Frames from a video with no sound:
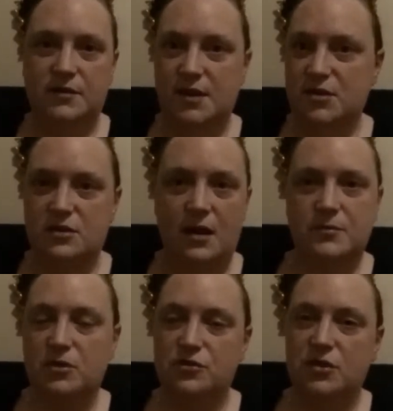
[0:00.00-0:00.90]
They stopped
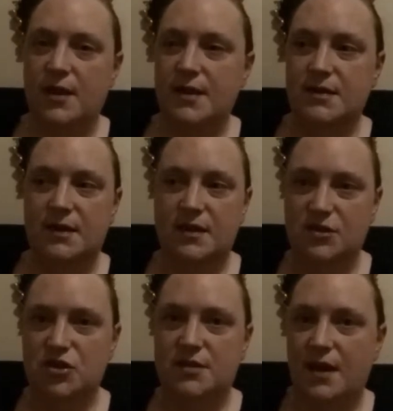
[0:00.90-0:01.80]
socializing, and they
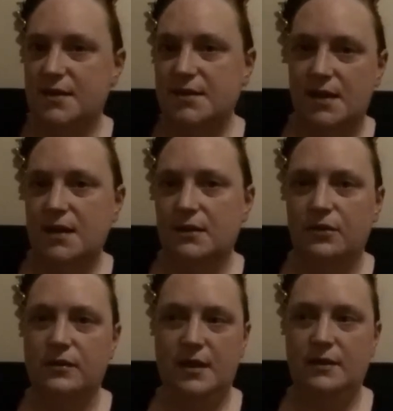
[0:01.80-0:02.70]
just kind of stayed
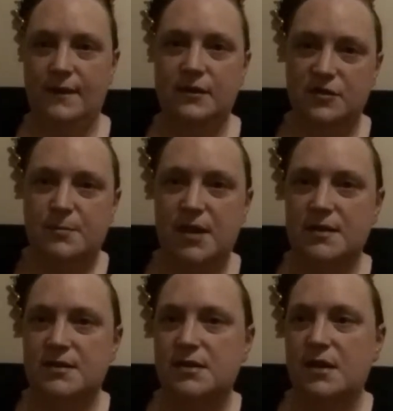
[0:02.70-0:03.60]
in their
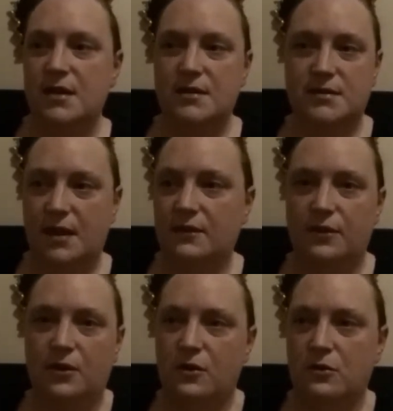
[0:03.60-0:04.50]
space, stayed in
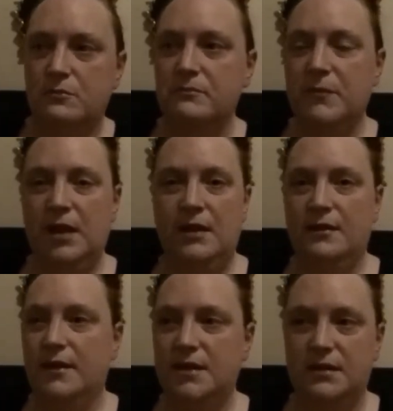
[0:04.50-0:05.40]
their home.
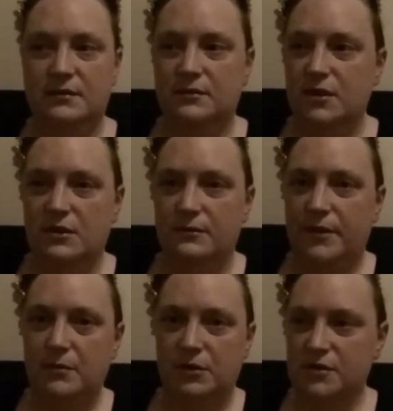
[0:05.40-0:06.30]
They didn't,
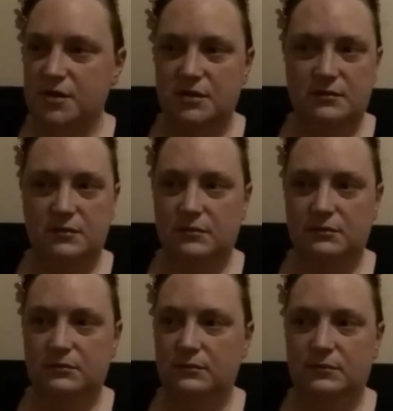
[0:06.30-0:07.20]
they weren't,
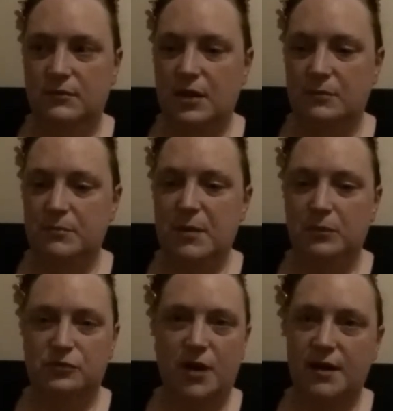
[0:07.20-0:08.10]
people
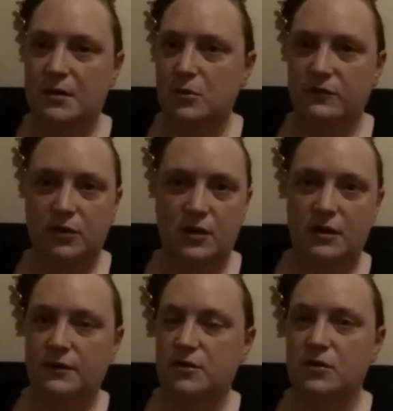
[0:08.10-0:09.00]
would try to come over and knock
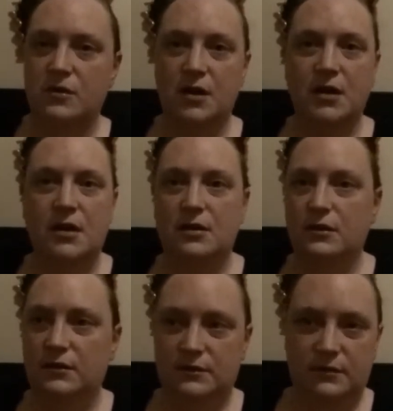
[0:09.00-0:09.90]
on the door.
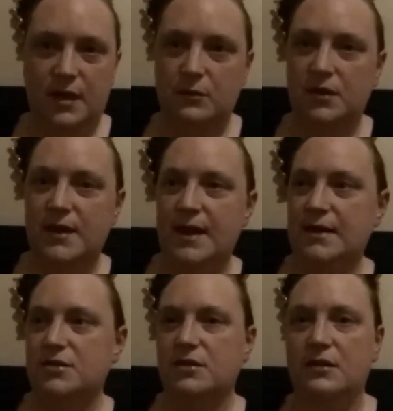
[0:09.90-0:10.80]
They wouldn't
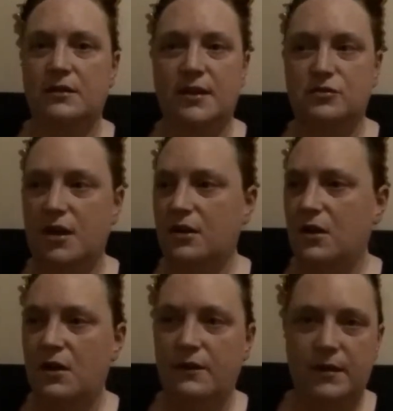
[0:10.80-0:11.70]
answer. They tried to
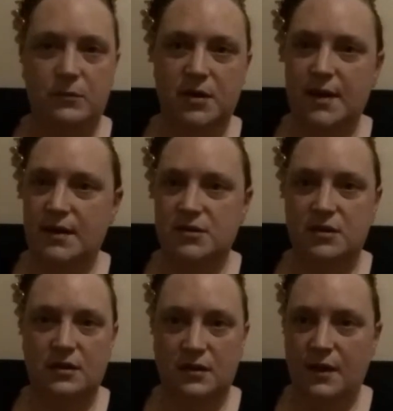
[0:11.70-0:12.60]
call. They wouldn't
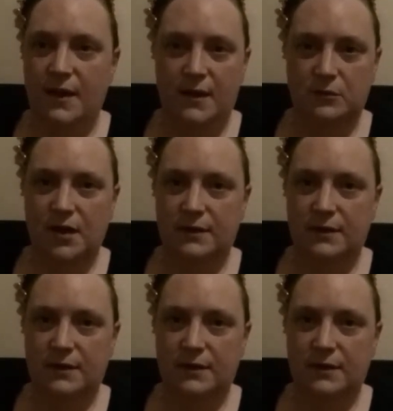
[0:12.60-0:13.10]
answer, right?